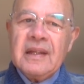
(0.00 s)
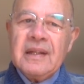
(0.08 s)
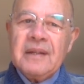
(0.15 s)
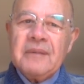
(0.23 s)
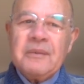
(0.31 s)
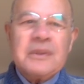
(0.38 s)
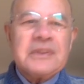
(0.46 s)

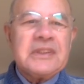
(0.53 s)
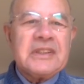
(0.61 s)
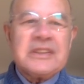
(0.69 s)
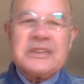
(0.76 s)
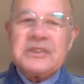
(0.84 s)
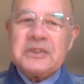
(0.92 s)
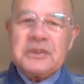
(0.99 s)
What
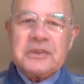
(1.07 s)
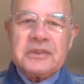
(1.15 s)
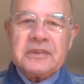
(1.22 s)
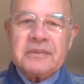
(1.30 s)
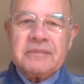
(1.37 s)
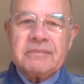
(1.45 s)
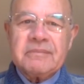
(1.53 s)
is truth?
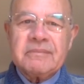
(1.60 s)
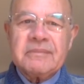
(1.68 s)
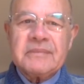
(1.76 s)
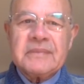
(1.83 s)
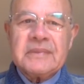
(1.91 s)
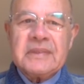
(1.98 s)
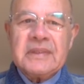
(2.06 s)

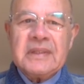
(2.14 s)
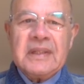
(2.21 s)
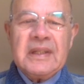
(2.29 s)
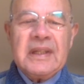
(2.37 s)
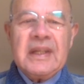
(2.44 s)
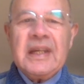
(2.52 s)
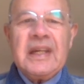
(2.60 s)

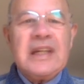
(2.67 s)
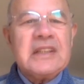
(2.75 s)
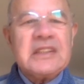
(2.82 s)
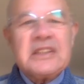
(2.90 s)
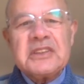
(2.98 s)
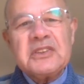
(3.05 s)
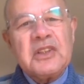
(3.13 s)

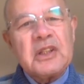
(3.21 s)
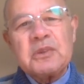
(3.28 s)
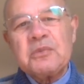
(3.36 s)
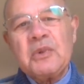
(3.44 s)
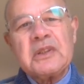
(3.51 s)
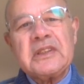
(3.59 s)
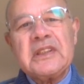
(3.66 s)
It is not
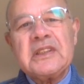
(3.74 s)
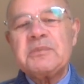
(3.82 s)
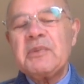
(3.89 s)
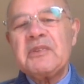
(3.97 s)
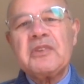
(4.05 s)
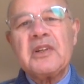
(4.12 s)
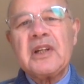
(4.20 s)
what is
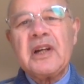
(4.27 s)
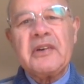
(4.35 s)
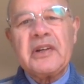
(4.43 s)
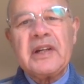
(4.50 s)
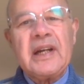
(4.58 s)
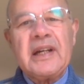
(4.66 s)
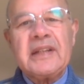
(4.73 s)
before
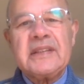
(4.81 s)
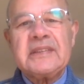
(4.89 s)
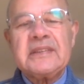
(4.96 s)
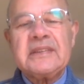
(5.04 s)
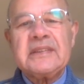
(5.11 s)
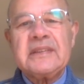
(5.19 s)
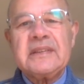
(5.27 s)
our eyes.